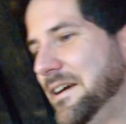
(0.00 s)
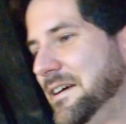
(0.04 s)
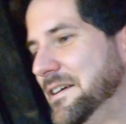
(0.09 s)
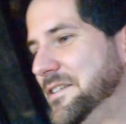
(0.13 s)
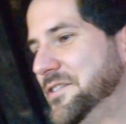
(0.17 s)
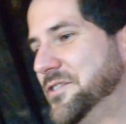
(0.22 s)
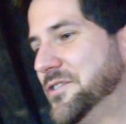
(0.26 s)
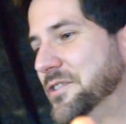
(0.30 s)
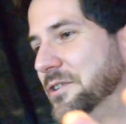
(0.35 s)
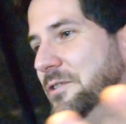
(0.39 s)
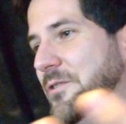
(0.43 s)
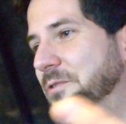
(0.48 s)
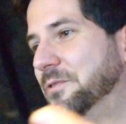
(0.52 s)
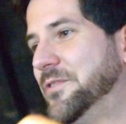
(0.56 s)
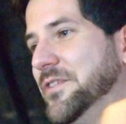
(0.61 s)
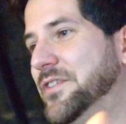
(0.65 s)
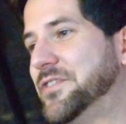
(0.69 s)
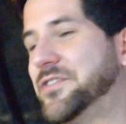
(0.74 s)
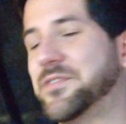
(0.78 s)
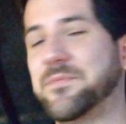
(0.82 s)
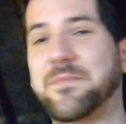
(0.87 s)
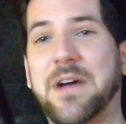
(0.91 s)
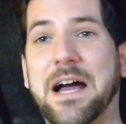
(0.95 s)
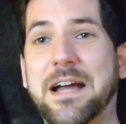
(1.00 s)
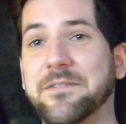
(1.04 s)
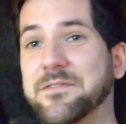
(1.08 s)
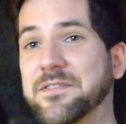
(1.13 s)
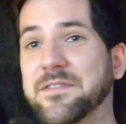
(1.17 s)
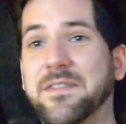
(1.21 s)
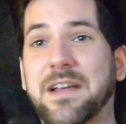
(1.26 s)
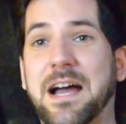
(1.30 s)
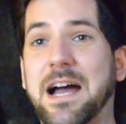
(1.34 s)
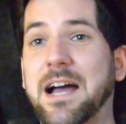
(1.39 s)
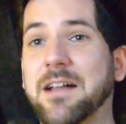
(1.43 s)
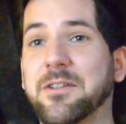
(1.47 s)
So I
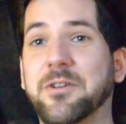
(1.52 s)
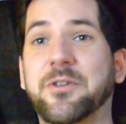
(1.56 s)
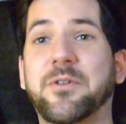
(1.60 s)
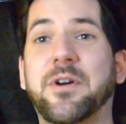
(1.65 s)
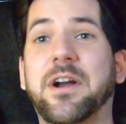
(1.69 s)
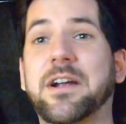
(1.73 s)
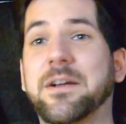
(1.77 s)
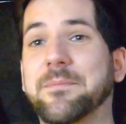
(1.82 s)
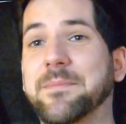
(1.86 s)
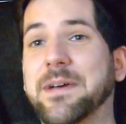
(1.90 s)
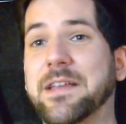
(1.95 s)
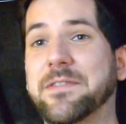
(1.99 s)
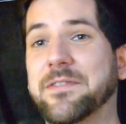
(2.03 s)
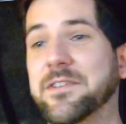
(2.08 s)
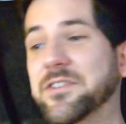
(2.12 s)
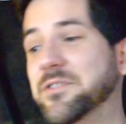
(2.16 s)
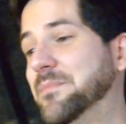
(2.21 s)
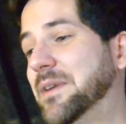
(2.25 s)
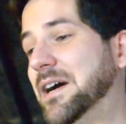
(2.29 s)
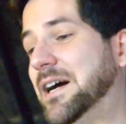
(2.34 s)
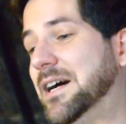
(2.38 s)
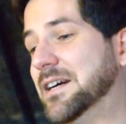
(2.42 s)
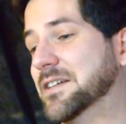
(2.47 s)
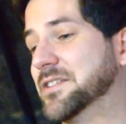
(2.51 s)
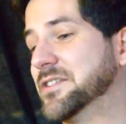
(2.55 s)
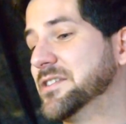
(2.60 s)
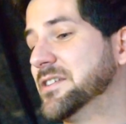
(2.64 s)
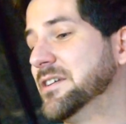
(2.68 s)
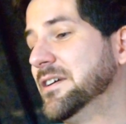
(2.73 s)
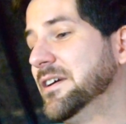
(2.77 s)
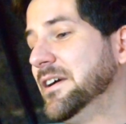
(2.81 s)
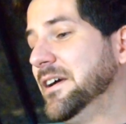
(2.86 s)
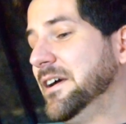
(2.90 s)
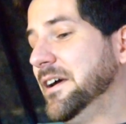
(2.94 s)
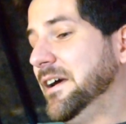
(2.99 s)
highly recommend this box.
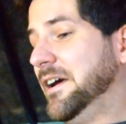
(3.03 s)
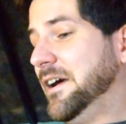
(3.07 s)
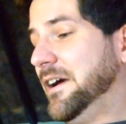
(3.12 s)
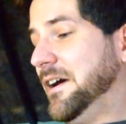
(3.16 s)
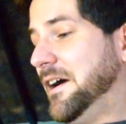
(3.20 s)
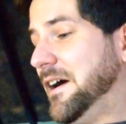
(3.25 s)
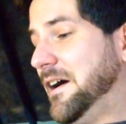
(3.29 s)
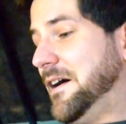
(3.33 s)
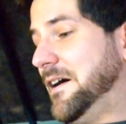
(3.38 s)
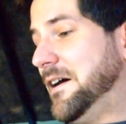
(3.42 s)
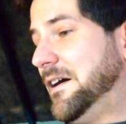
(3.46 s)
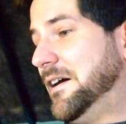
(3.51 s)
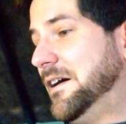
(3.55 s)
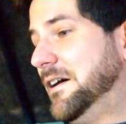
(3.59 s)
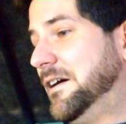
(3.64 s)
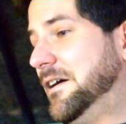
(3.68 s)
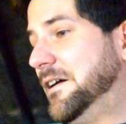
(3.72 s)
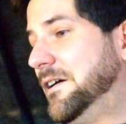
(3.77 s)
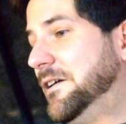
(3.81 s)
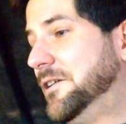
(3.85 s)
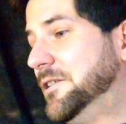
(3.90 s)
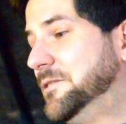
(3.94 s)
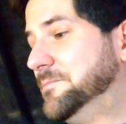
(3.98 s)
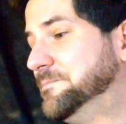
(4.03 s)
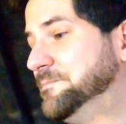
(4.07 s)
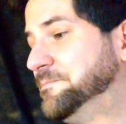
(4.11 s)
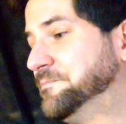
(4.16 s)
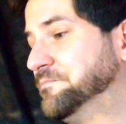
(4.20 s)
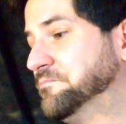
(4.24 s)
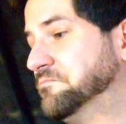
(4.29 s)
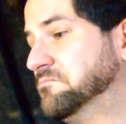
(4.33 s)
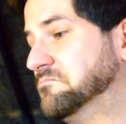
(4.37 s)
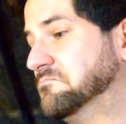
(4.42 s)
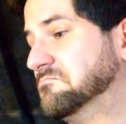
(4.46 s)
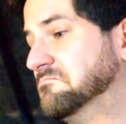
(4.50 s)
Some
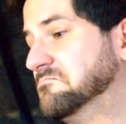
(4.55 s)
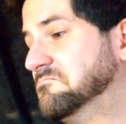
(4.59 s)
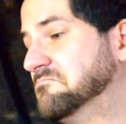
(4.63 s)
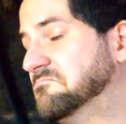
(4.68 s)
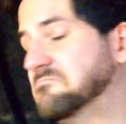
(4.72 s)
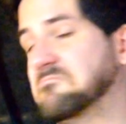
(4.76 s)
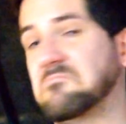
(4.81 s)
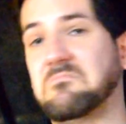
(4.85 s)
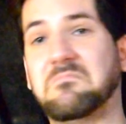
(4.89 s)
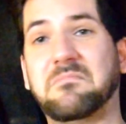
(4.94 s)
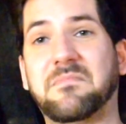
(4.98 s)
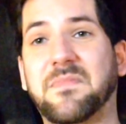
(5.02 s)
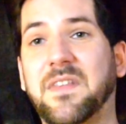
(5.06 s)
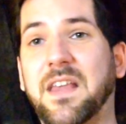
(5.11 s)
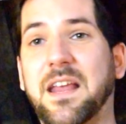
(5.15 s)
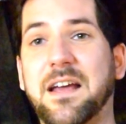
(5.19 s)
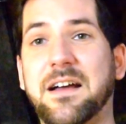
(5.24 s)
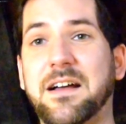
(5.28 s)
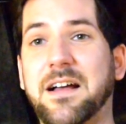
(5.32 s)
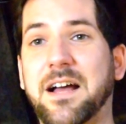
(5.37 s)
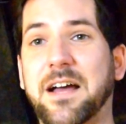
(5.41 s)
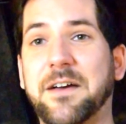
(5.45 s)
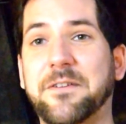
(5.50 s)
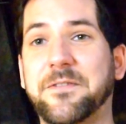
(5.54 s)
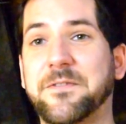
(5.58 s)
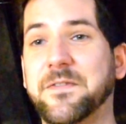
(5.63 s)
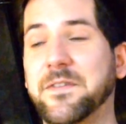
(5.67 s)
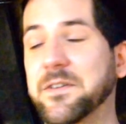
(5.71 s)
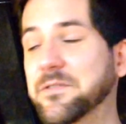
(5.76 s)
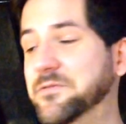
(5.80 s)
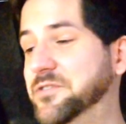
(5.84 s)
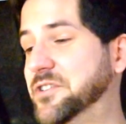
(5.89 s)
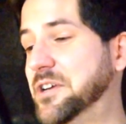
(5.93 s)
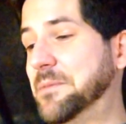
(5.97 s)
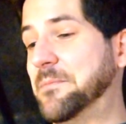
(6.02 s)

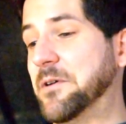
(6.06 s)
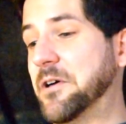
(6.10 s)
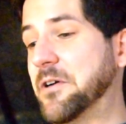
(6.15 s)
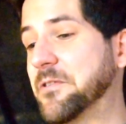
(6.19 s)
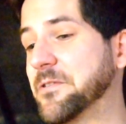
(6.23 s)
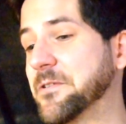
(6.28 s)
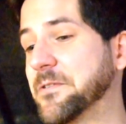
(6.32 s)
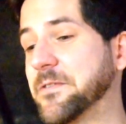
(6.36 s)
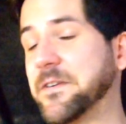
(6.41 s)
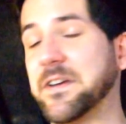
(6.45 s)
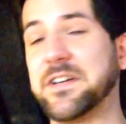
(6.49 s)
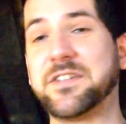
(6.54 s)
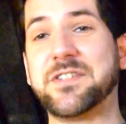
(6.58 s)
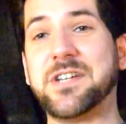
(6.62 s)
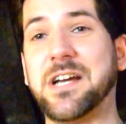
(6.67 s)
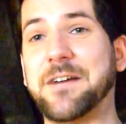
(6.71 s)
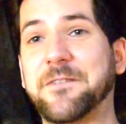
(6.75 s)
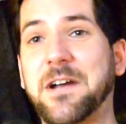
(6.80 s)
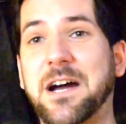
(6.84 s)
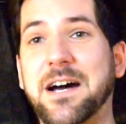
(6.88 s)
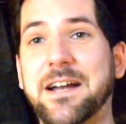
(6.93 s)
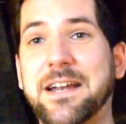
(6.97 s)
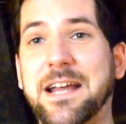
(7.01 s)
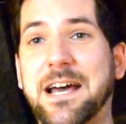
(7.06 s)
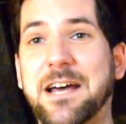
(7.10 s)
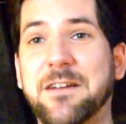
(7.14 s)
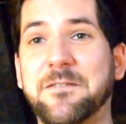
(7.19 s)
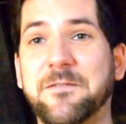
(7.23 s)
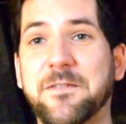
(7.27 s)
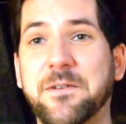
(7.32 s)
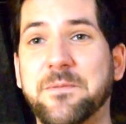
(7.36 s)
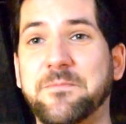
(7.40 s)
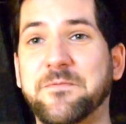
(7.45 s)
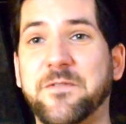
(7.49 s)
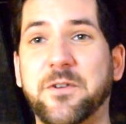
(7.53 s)
of the things I've gotten out of
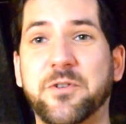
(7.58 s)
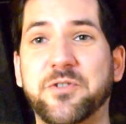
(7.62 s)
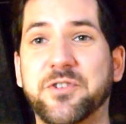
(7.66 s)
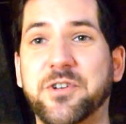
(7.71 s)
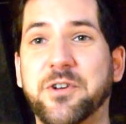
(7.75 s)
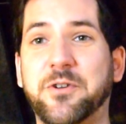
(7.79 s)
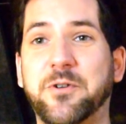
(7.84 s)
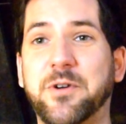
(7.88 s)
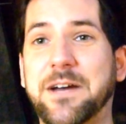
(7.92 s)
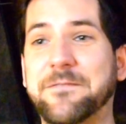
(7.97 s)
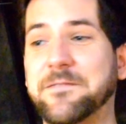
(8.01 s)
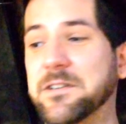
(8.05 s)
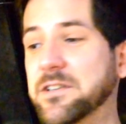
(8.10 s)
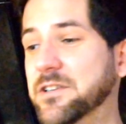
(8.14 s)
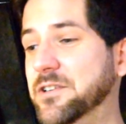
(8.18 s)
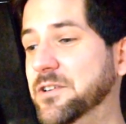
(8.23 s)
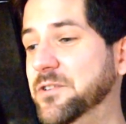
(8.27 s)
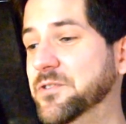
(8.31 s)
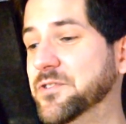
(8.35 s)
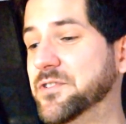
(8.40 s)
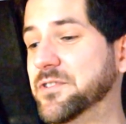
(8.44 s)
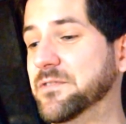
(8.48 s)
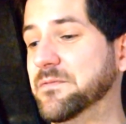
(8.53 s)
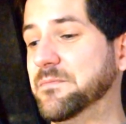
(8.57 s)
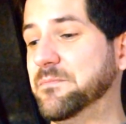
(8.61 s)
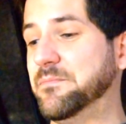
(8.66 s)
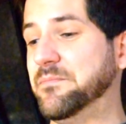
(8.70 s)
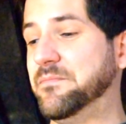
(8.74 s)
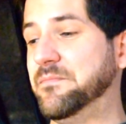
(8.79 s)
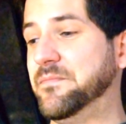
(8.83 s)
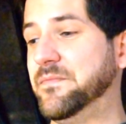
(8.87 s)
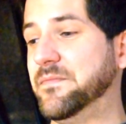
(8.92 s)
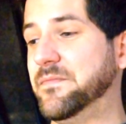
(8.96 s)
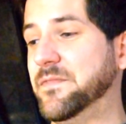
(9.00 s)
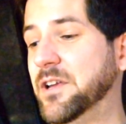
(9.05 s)
them, those of you who haven't
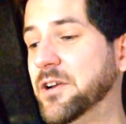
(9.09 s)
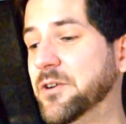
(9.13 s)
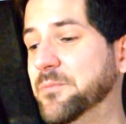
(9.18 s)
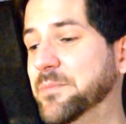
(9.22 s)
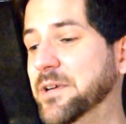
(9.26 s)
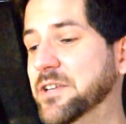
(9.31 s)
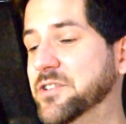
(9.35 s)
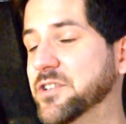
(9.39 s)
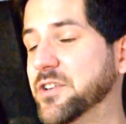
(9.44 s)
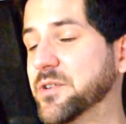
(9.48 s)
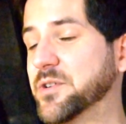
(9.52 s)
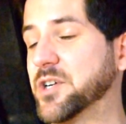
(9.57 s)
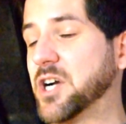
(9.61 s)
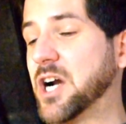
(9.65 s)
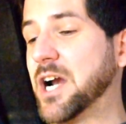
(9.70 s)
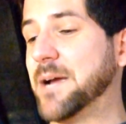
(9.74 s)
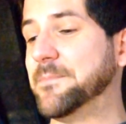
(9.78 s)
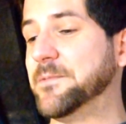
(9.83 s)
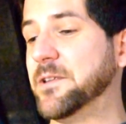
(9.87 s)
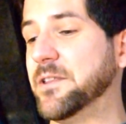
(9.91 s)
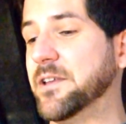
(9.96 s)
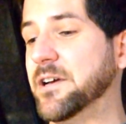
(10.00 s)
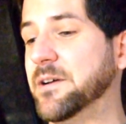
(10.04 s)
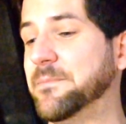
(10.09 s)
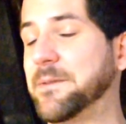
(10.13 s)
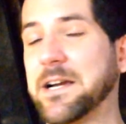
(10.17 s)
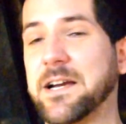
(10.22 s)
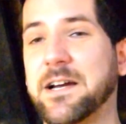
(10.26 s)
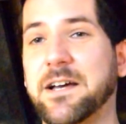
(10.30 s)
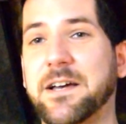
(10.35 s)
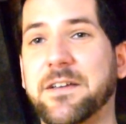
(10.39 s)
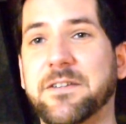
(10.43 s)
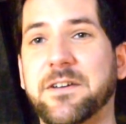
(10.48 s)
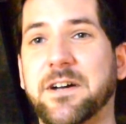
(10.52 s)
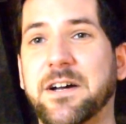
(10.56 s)
been subscribed to them, I
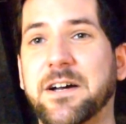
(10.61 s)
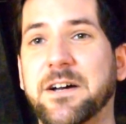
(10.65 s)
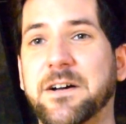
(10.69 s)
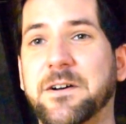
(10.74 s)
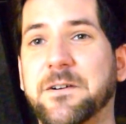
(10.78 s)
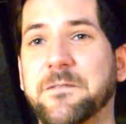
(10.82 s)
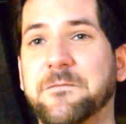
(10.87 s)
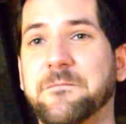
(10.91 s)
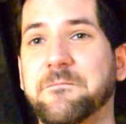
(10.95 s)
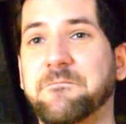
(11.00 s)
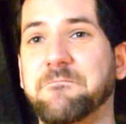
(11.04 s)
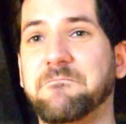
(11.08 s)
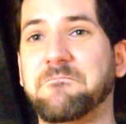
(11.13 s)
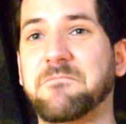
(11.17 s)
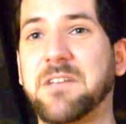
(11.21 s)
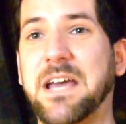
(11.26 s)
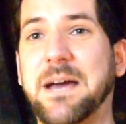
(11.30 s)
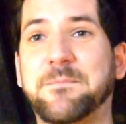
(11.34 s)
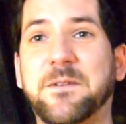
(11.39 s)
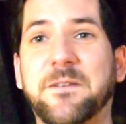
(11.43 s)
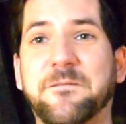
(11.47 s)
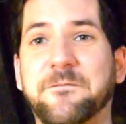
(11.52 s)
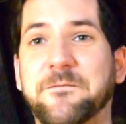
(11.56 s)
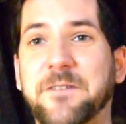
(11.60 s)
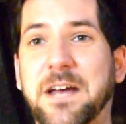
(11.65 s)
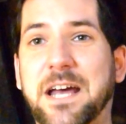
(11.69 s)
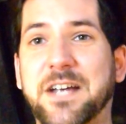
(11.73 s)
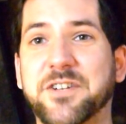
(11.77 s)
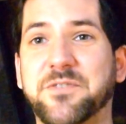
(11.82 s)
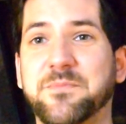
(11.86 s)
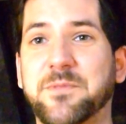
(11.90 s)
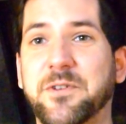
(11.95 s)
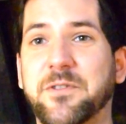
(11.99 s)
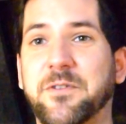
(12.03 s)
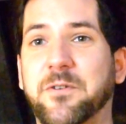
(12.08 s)
got Captain
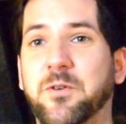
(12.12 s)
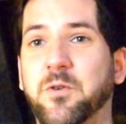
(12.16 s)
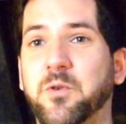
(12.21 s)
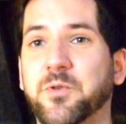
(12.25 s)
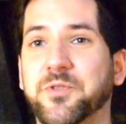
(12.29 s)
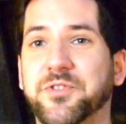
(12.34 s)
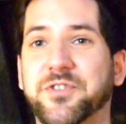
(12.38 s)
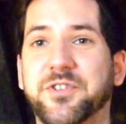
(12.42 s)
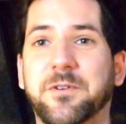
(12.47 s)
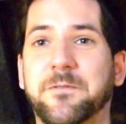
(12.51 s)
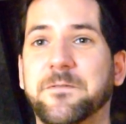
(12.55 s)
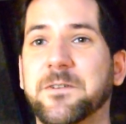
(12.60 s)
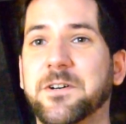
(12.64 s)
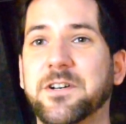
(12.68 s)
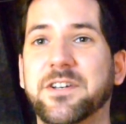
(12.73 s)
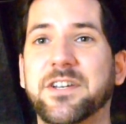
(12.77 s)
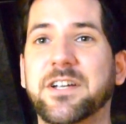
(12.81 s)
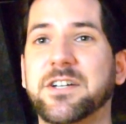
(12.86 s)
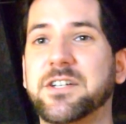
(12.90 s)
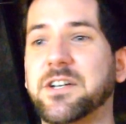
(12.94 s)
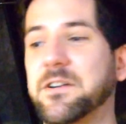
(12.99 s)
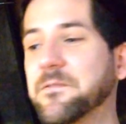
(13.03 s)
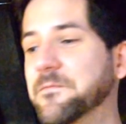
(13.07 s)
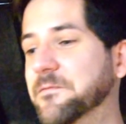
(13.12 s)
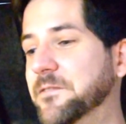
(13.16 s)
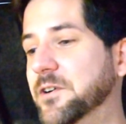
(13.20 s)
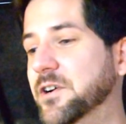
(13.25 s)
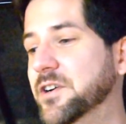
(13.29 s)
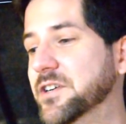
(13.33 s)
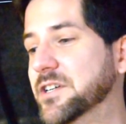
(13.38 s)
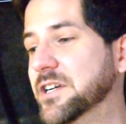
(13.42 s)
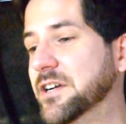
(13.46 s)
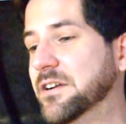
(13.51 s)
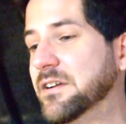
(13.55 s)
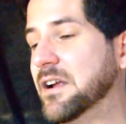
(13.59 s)
Phasma, the whole silver edition
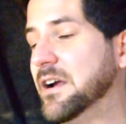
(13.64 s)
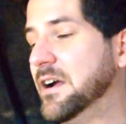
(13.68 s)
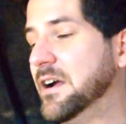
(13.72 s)
version.